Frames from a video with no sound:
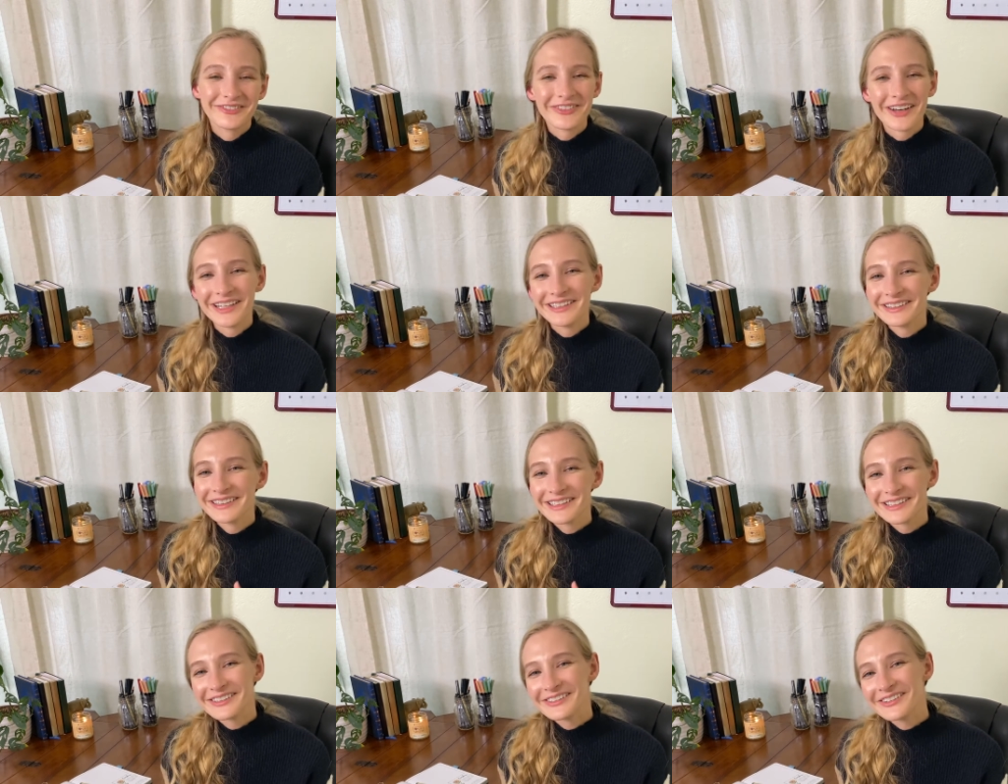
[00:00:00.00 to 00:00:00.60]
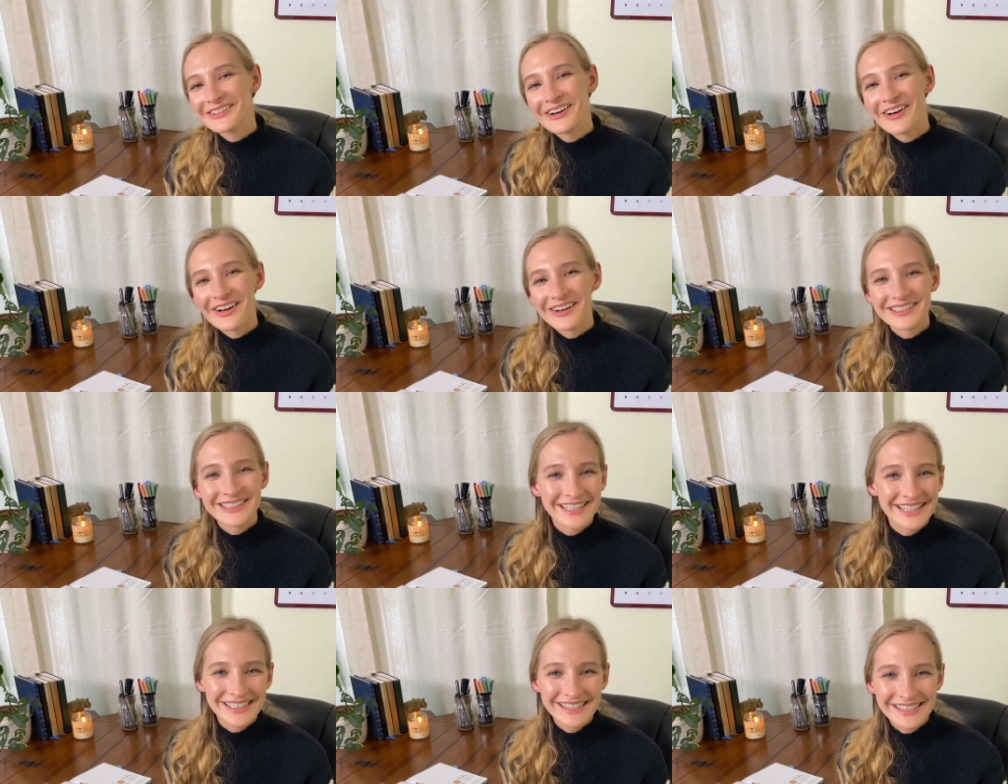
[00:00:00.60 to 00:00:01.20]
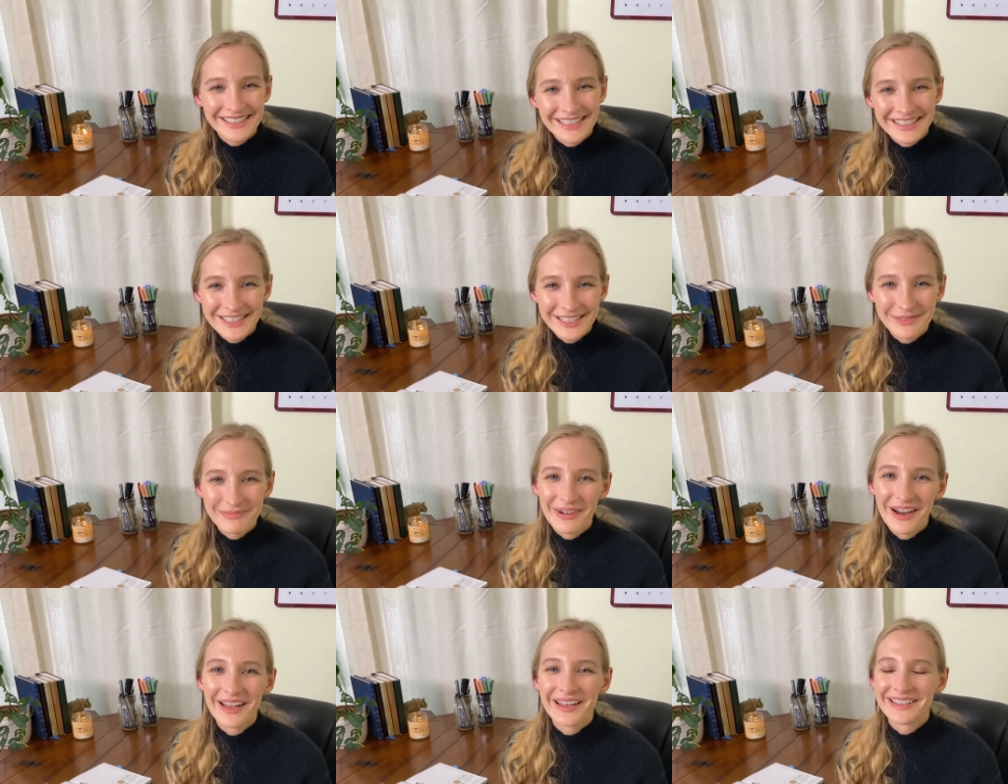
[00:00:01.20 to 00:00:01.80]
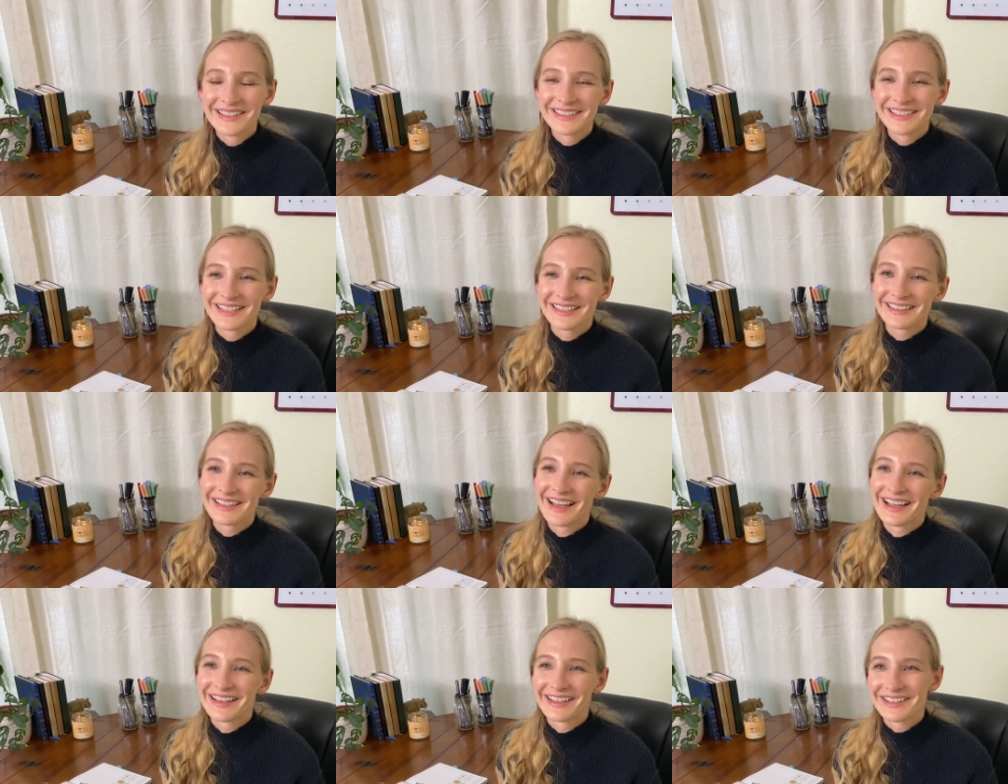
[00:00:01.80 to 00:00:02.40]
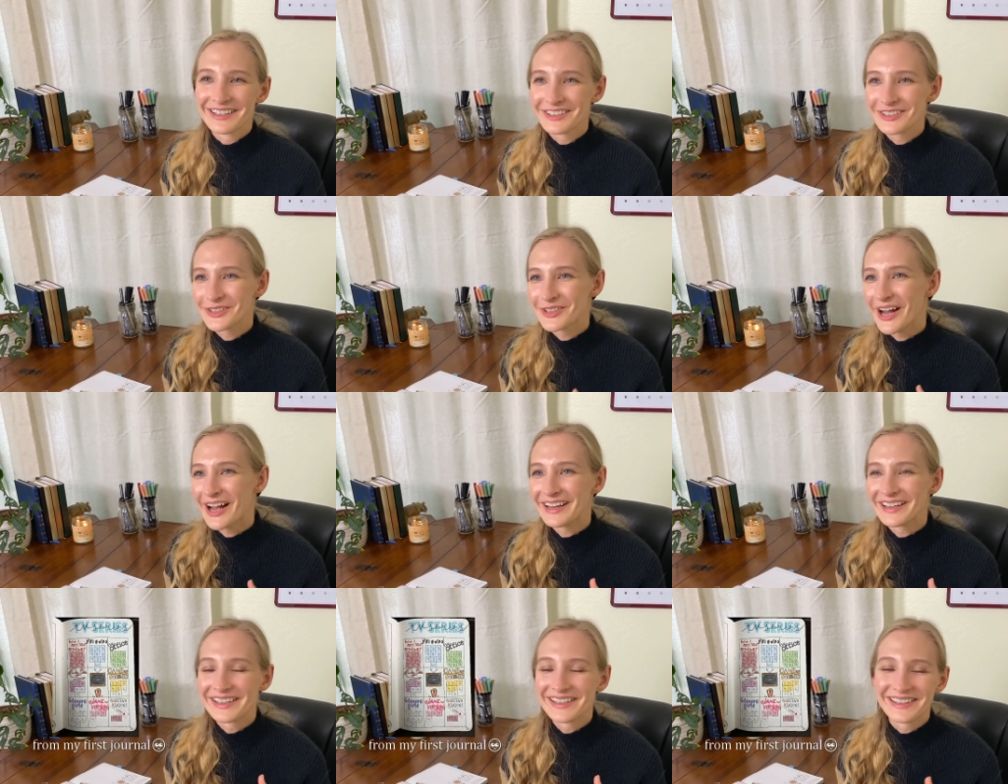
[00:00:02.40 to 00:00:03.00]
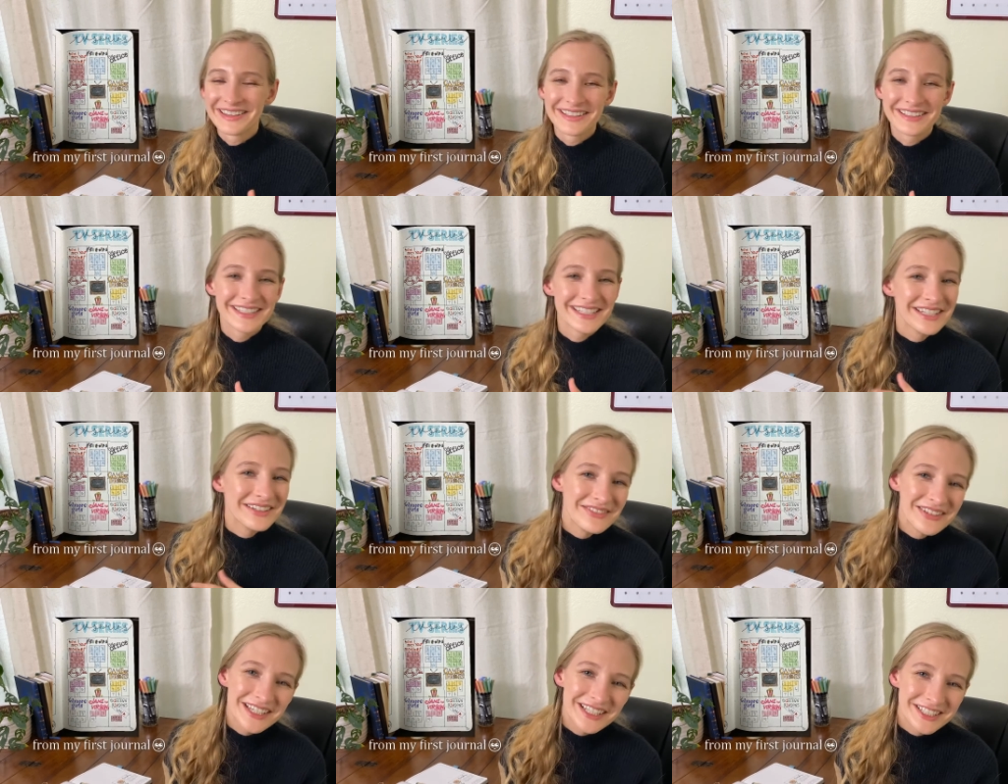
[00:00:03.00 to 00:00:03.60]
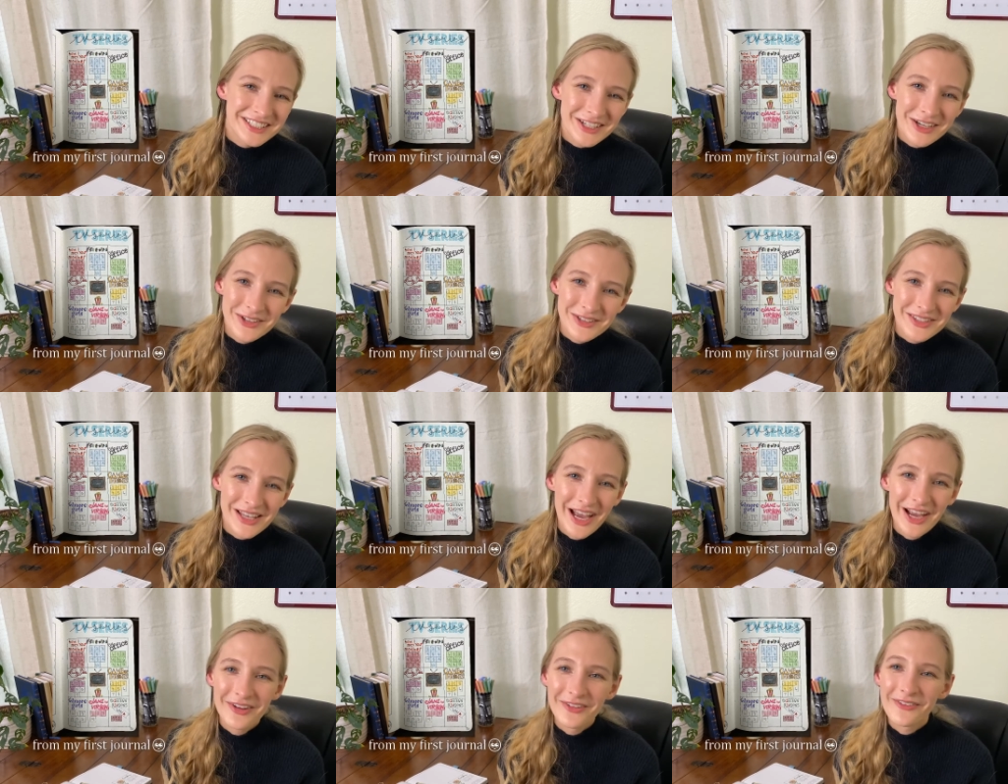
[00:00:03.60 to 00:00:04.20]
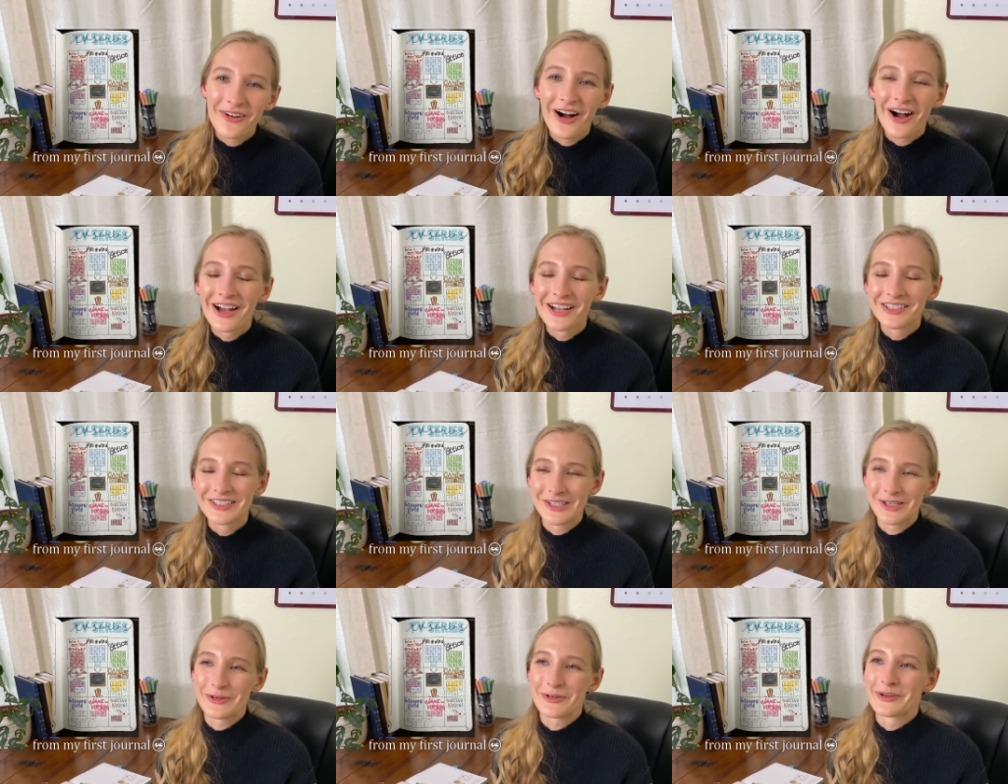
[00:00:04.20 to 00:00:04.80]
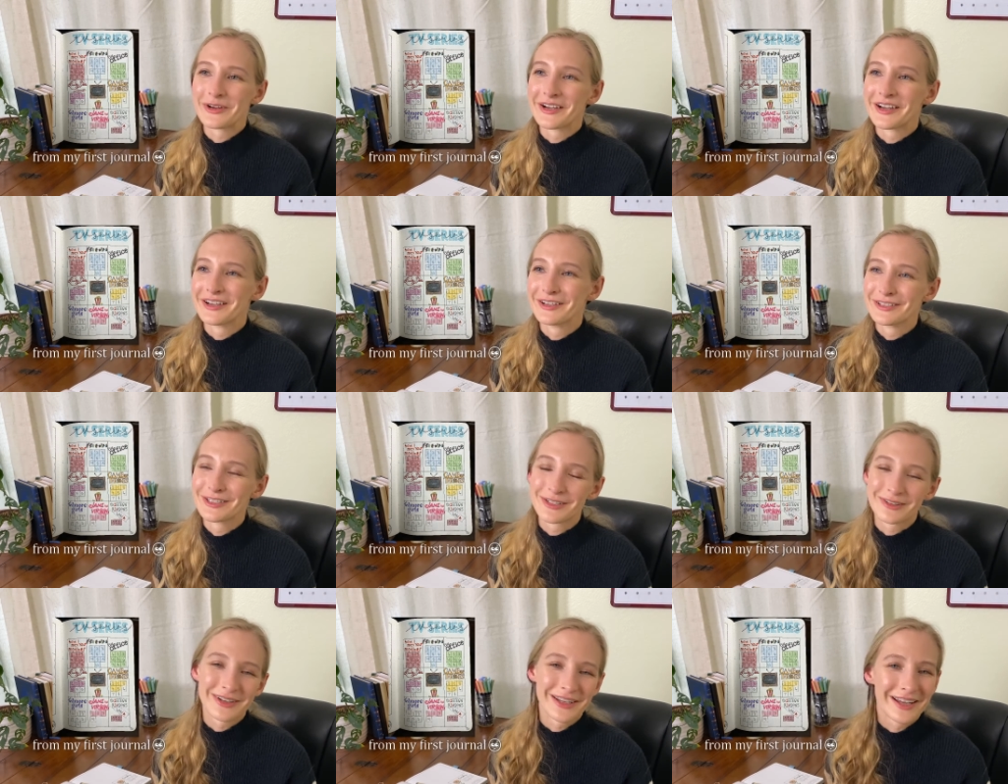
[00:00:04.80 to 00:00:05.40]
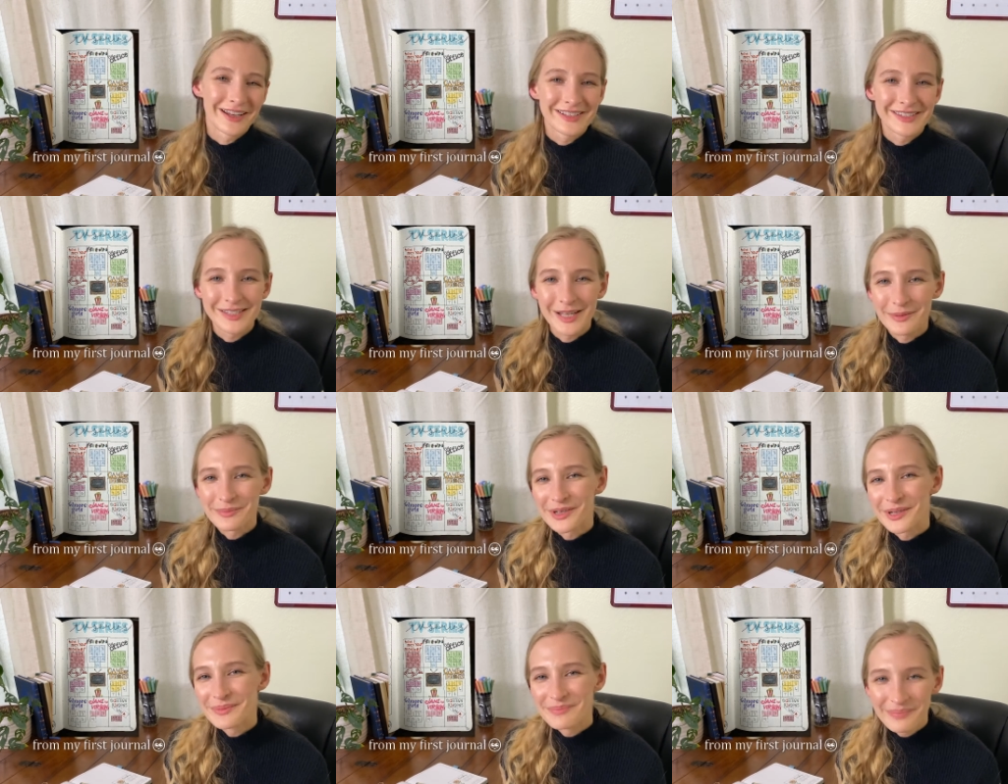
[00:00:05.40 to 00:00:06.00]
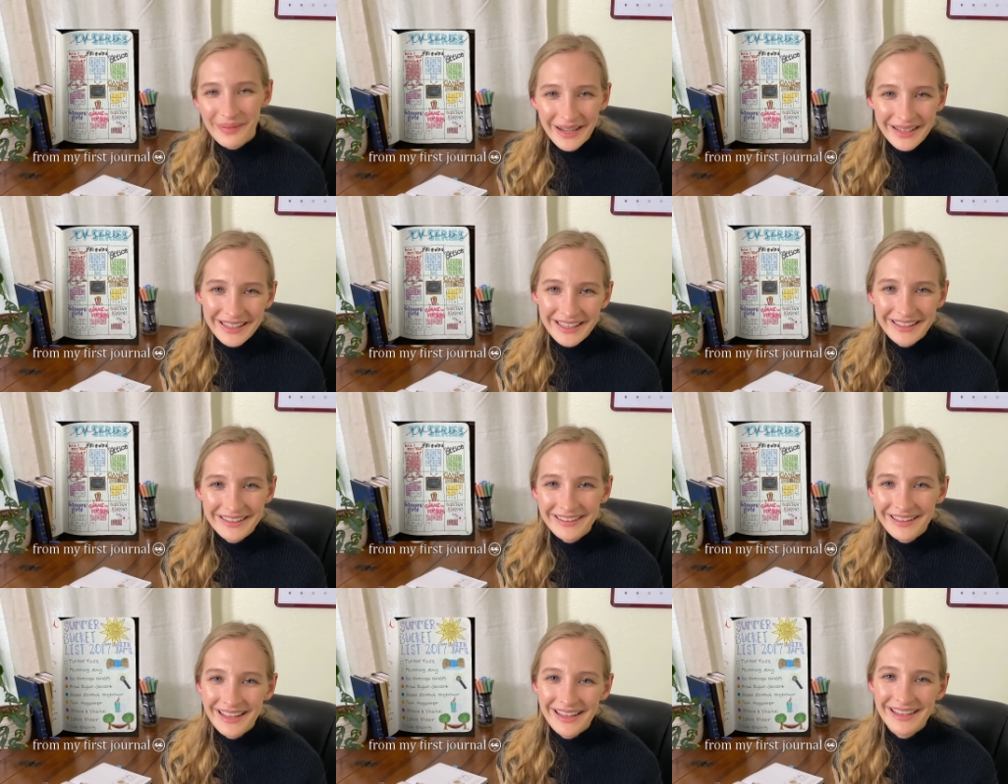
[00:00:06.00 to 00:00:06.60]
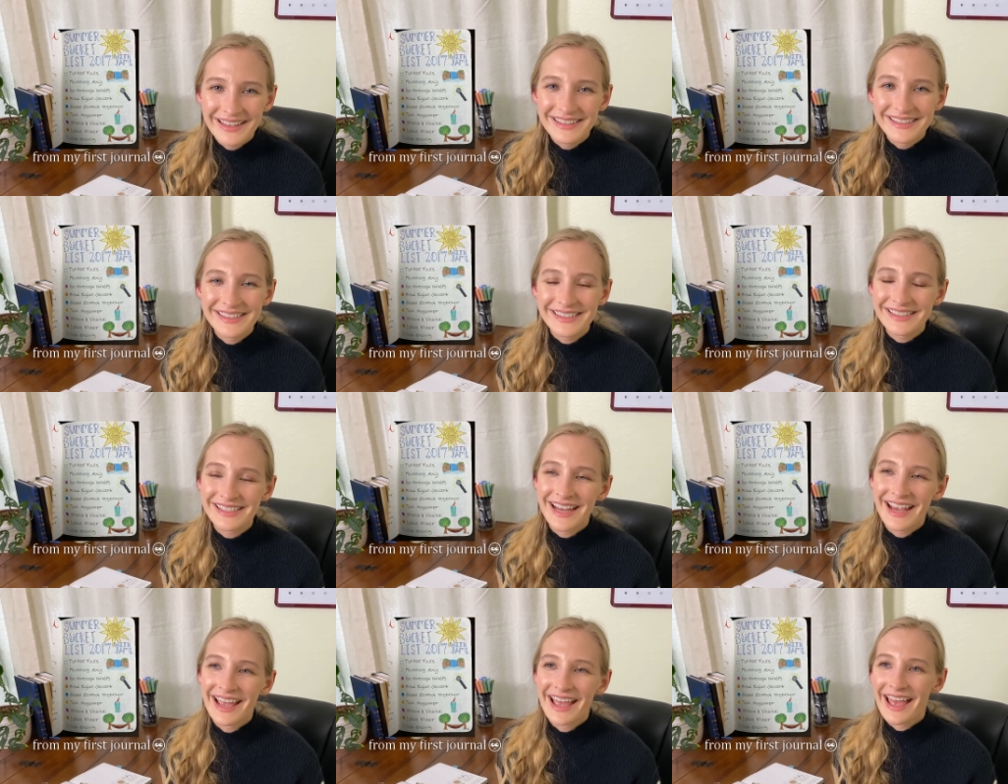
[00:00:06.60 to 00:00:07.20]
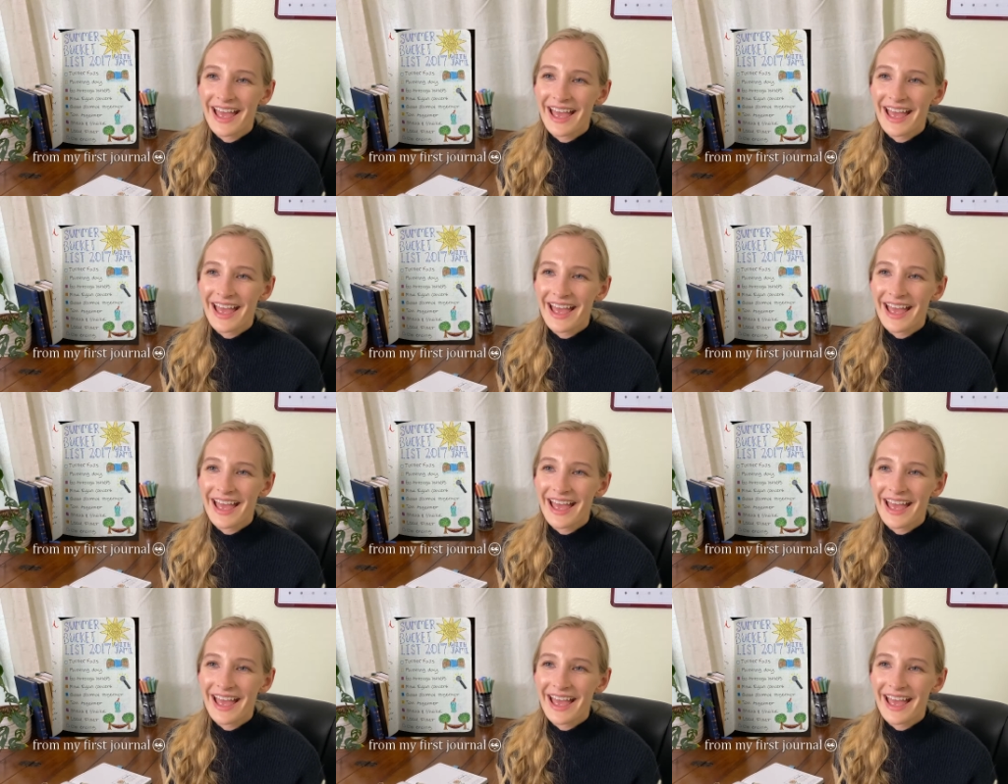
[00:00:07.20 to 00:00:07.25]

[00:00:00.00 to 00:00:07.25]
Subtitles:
fun little artistic spreads like tracking the TV shows I watch or doing a summer bucket list.